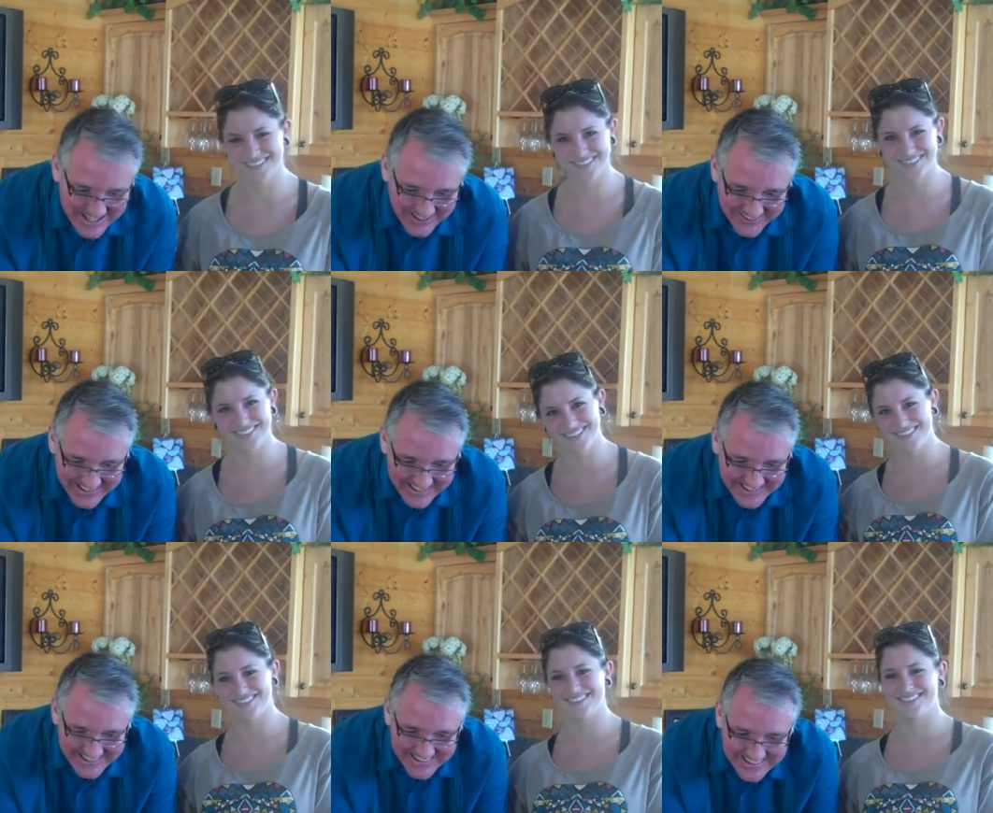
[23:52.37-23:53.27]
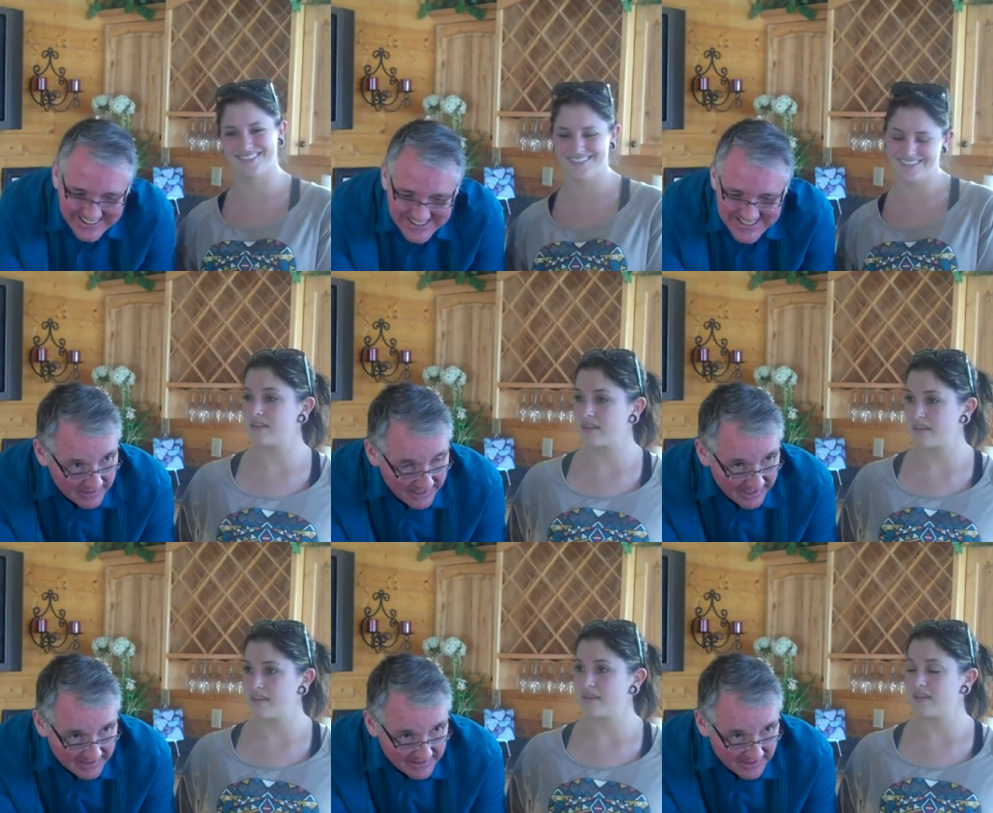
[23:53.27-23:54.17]
Speaker 1: so, uh,
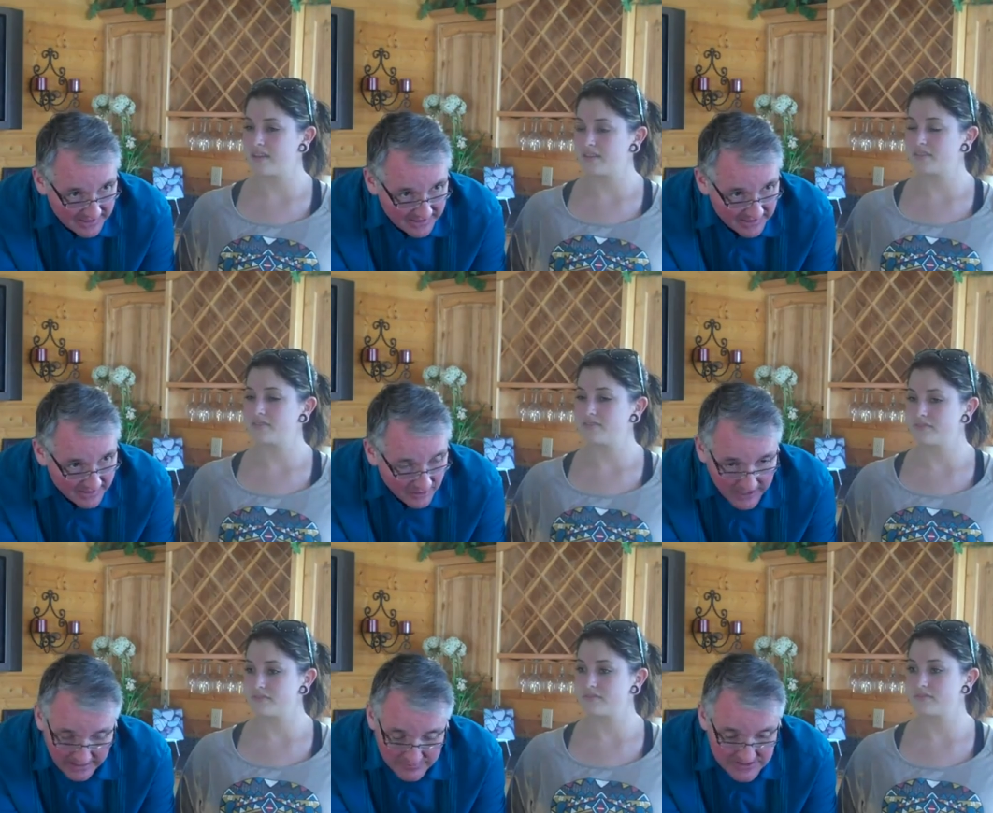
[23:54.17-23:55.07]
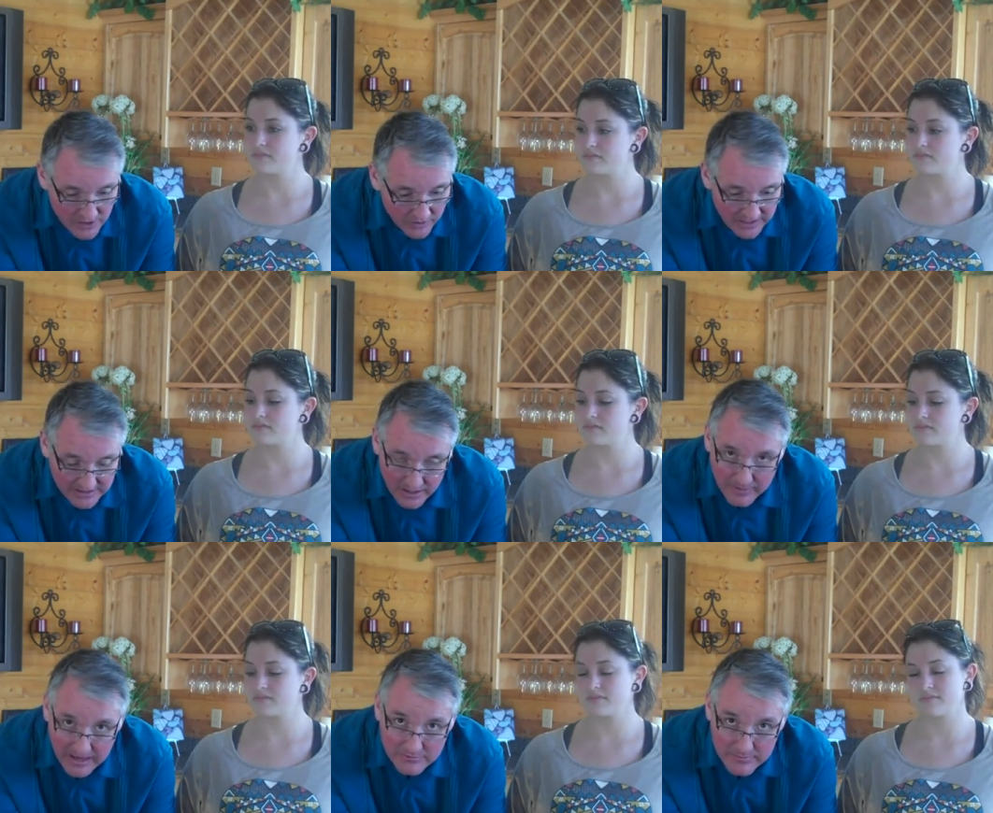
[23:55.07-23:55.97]
and uh, okay, so uh,
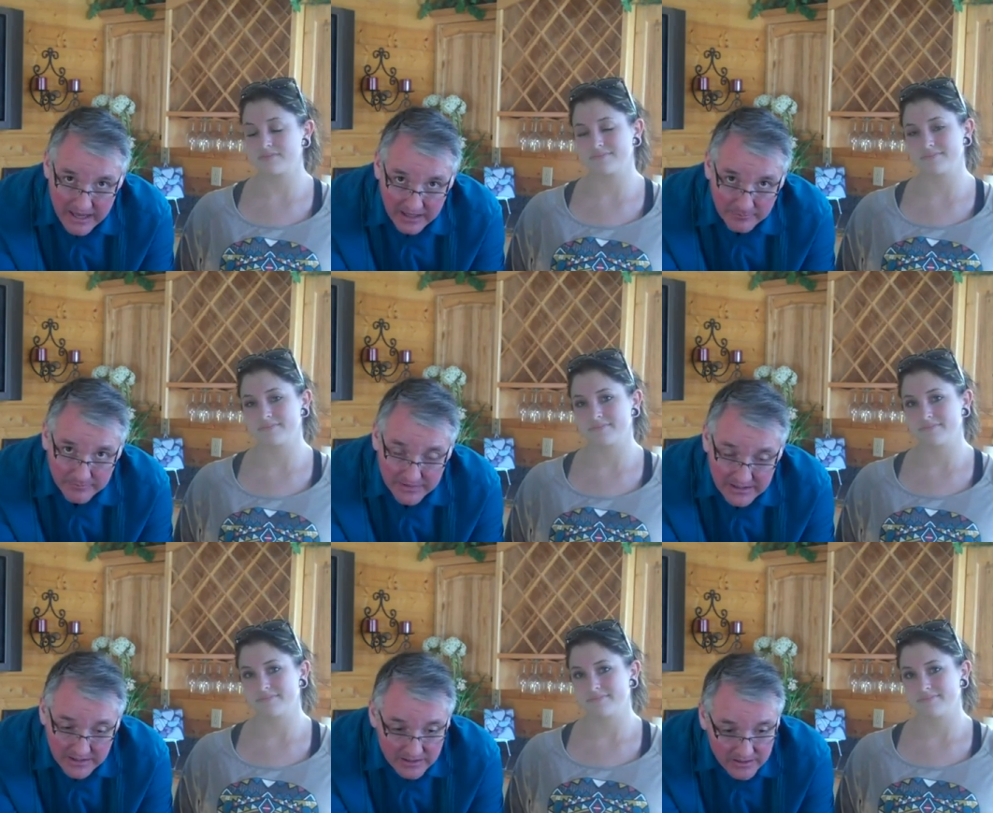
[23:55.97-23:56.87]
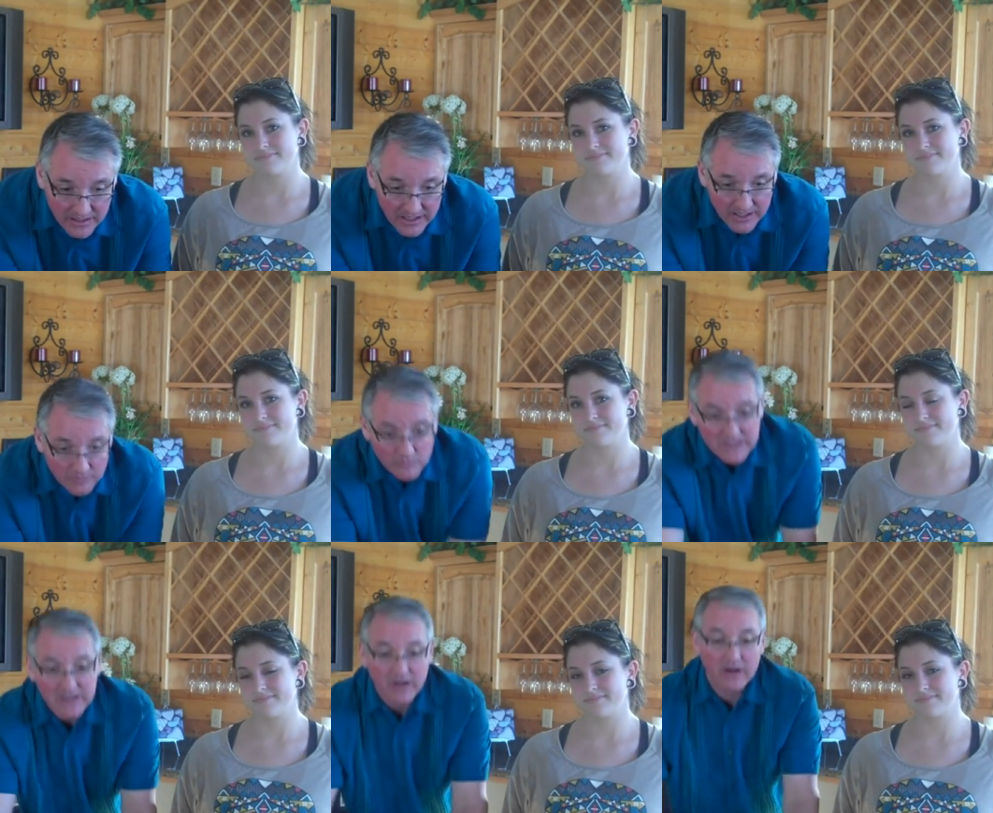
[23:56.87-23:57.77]
come out in May. Uh,
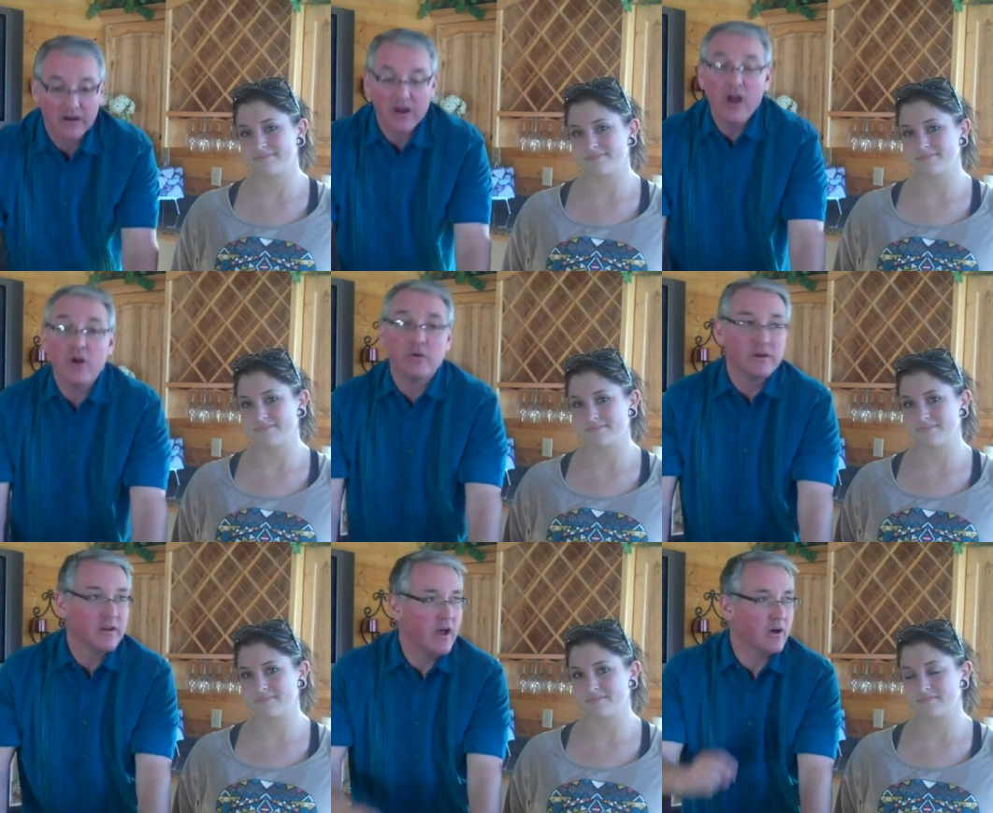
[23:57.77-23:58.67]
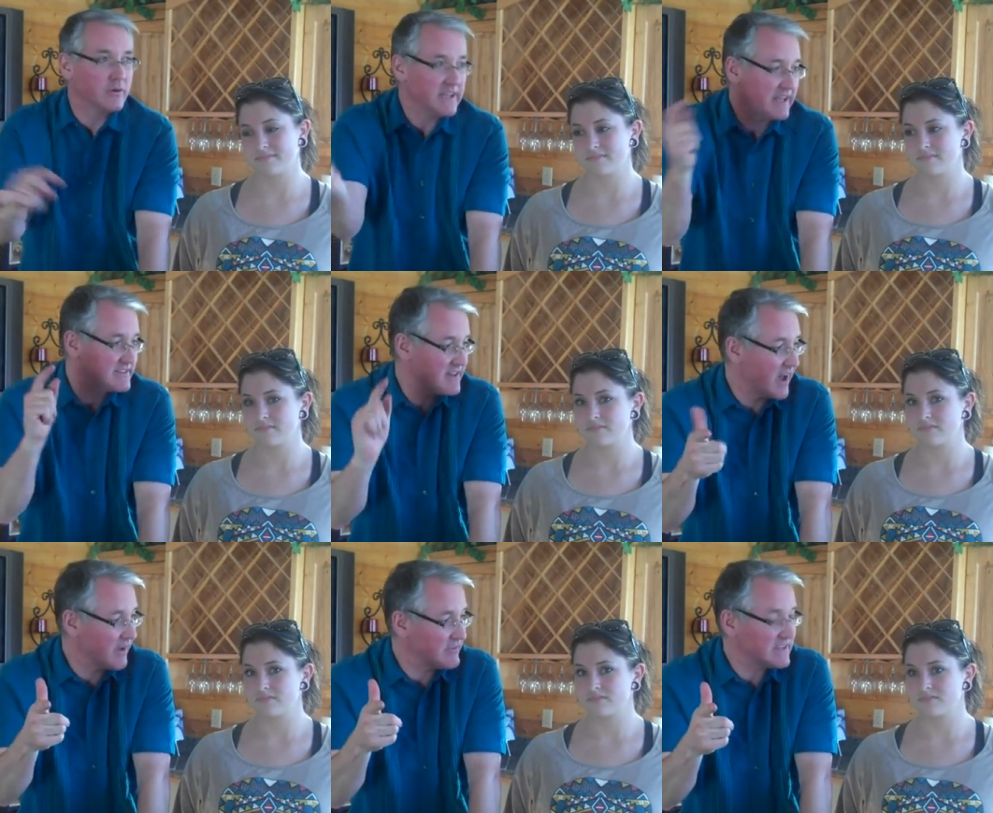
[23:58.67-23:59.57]
we are. Oh, oh,
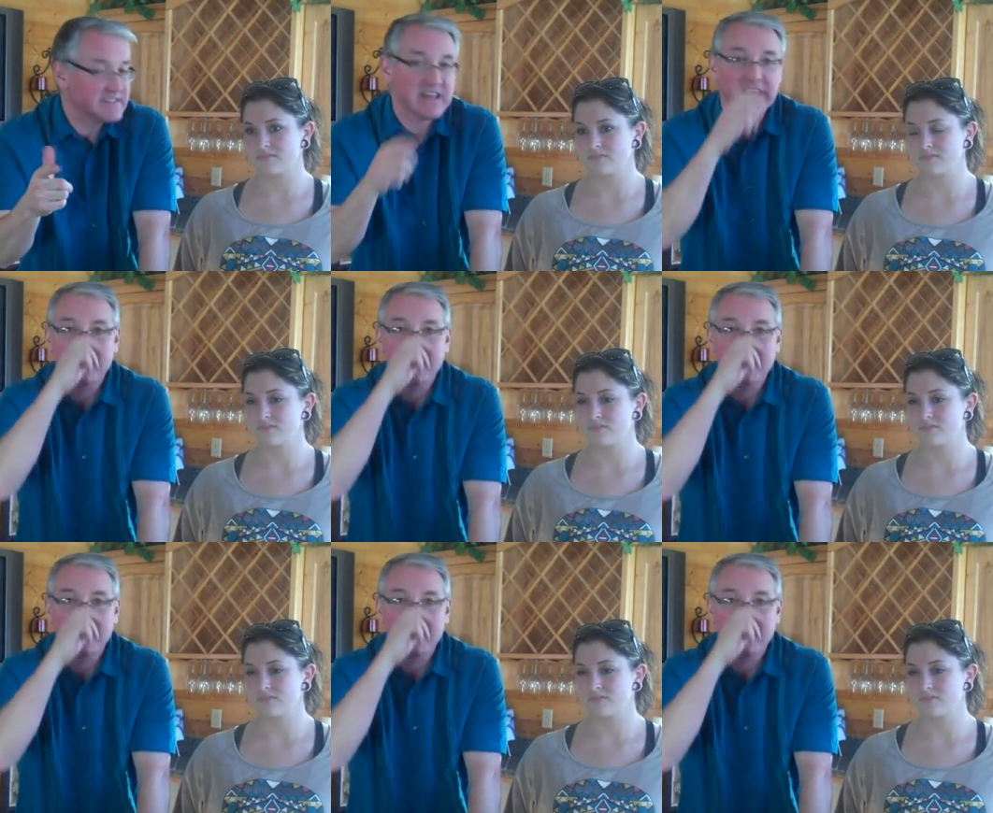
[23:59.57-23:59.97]
yes, the obvious